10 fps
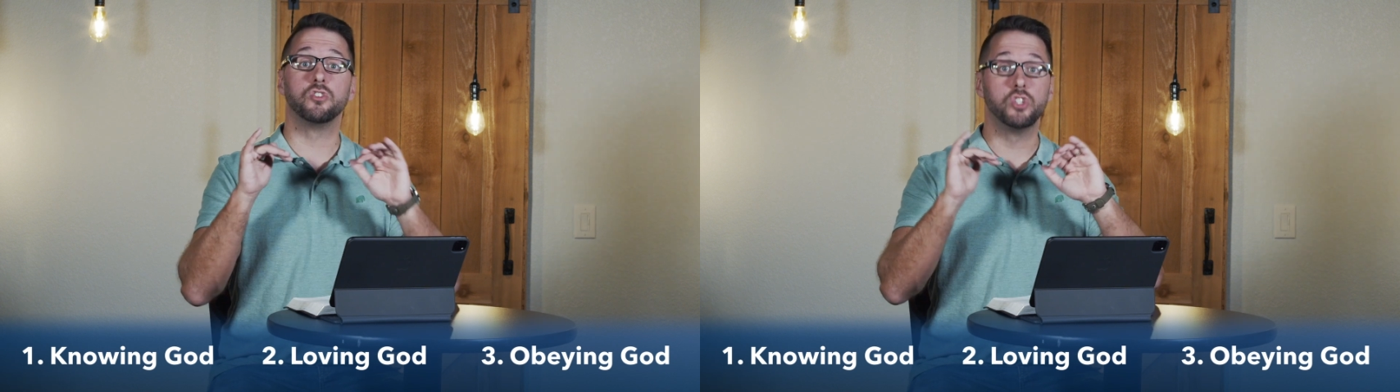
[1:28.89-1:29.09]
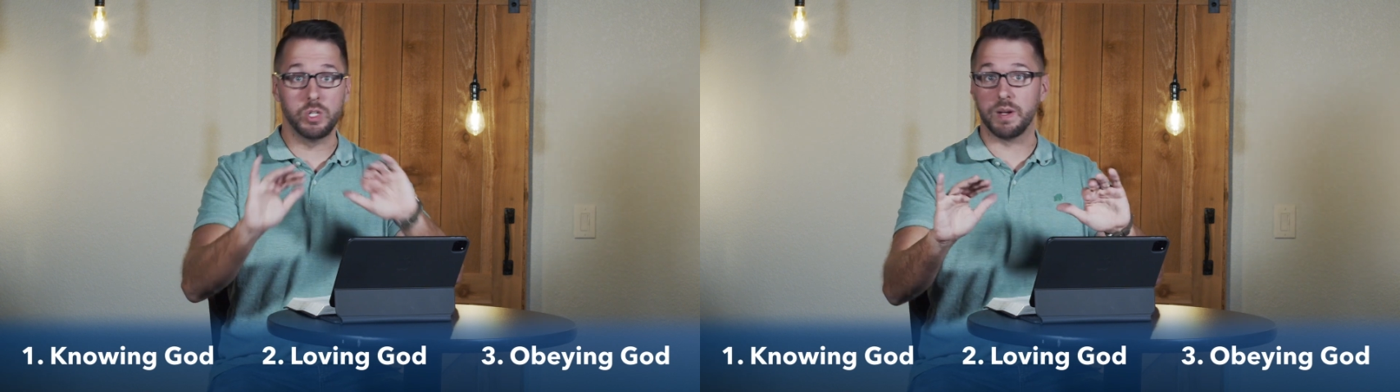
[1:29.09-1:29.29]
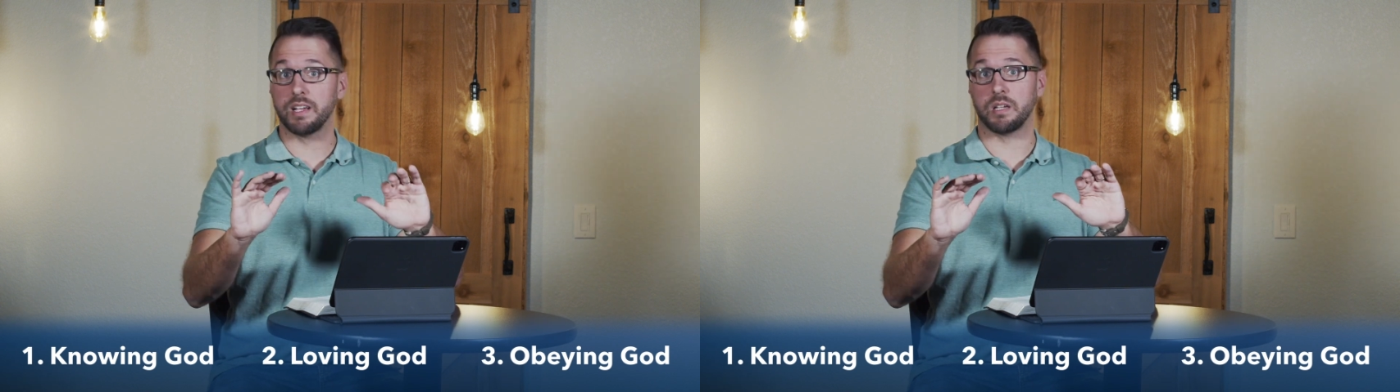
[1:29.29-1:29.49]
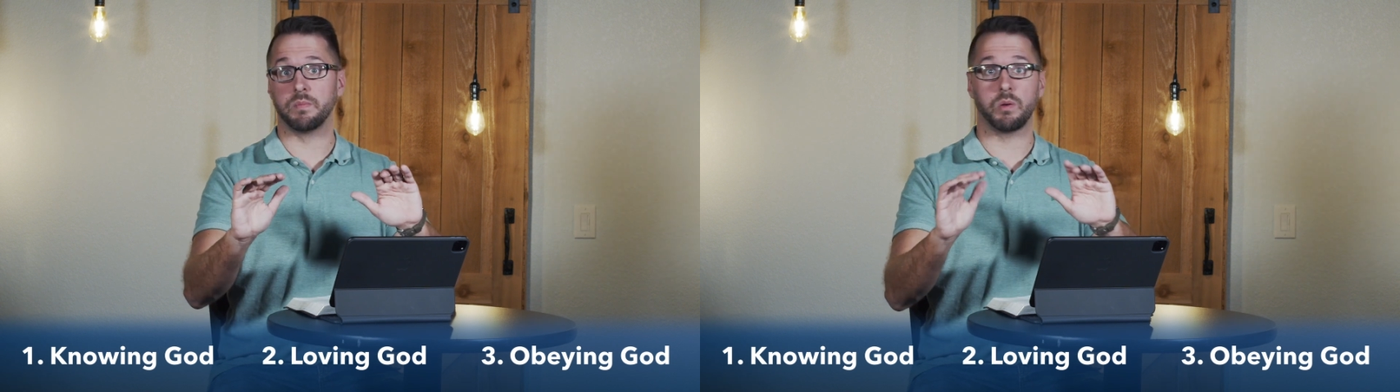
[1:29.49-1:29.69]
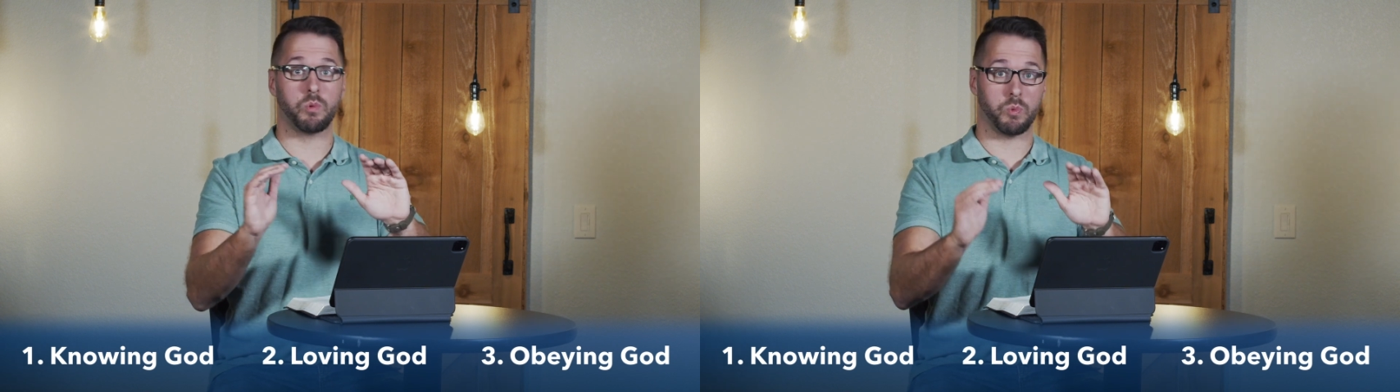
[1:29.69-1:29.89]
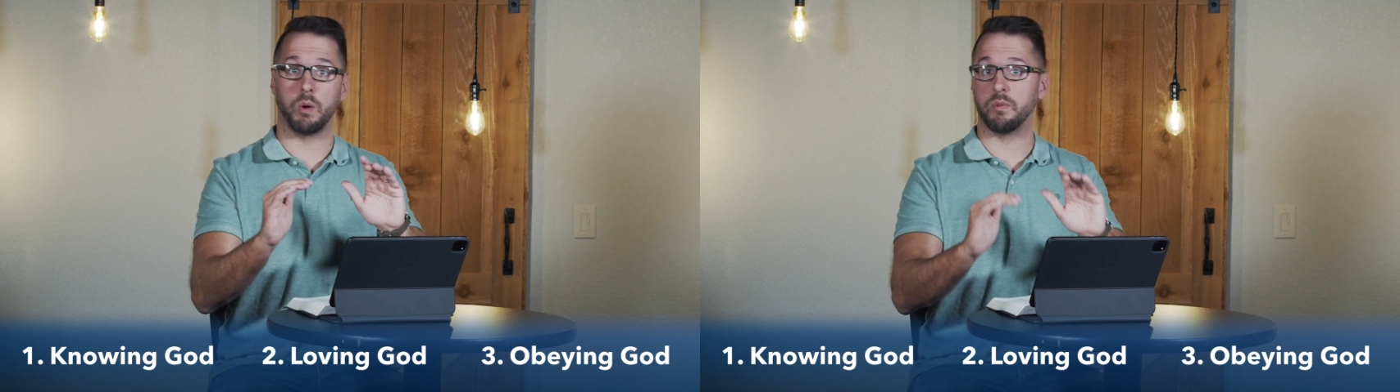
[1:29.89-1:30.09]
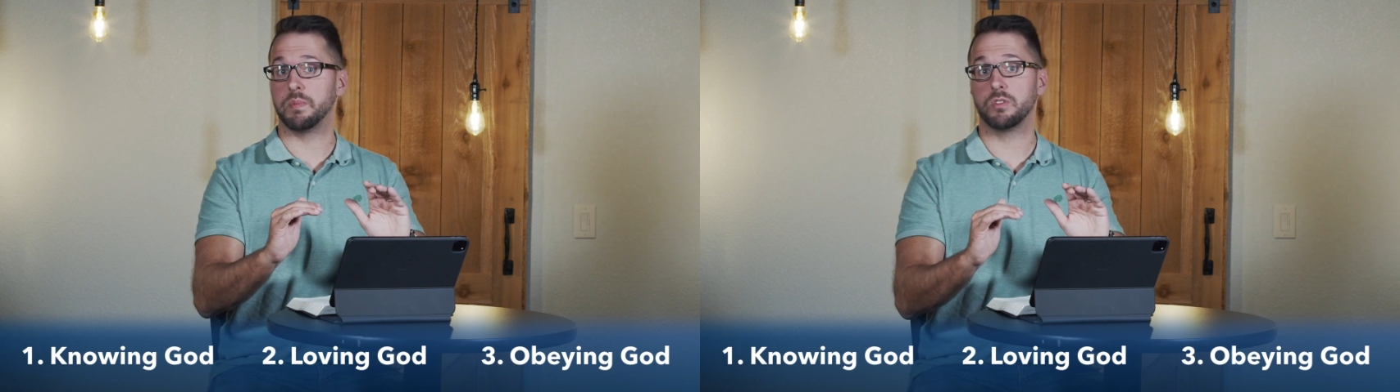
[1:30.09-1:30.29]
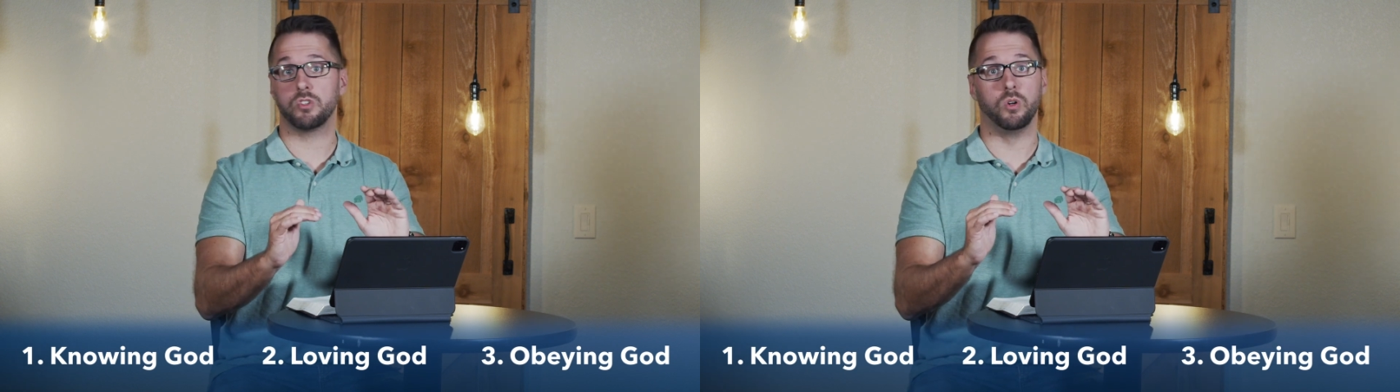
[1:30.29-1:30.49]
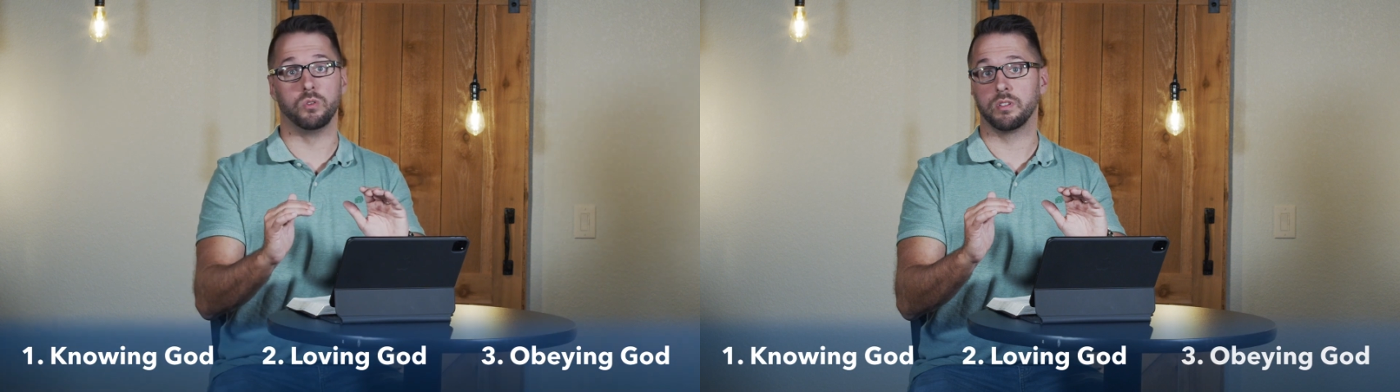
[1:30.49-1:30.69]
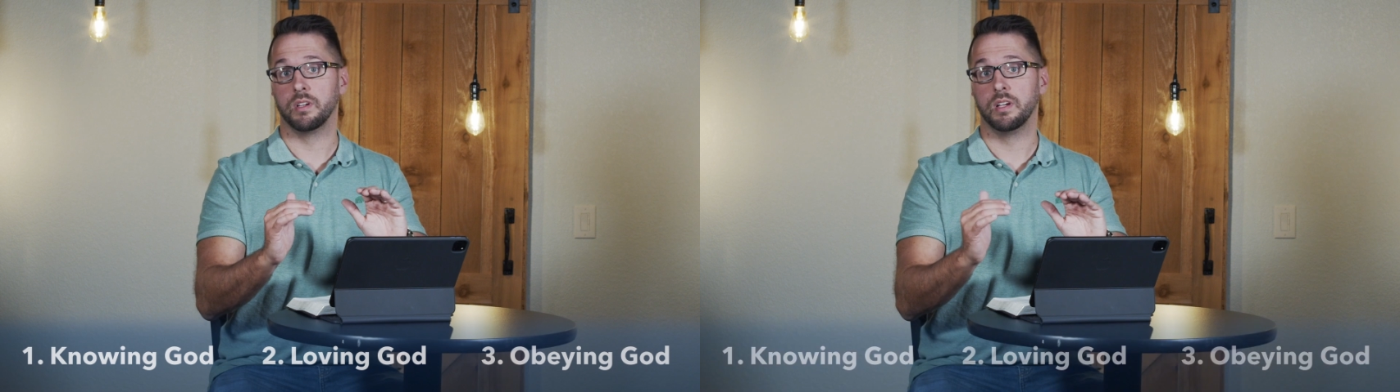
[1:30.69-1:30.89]
doing something with what we've been
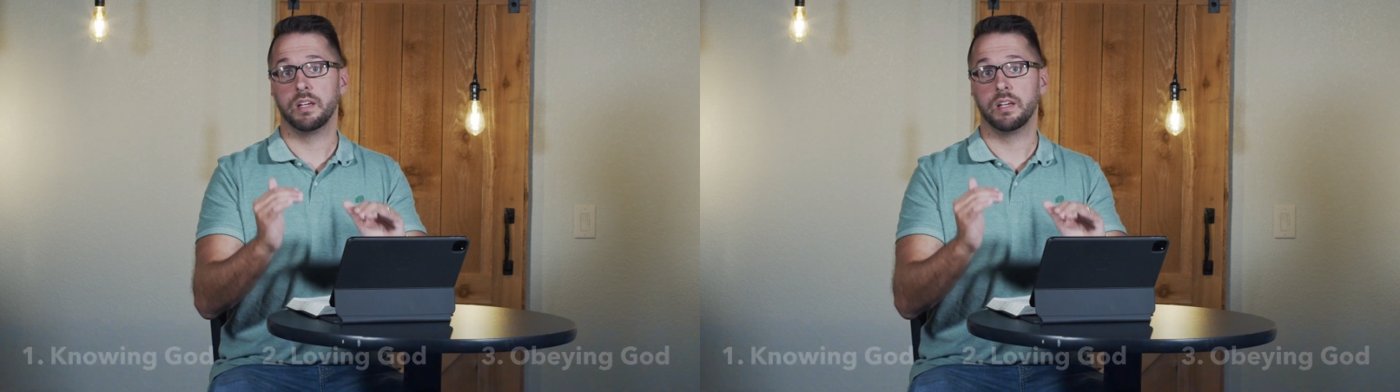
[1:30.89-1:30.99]
told.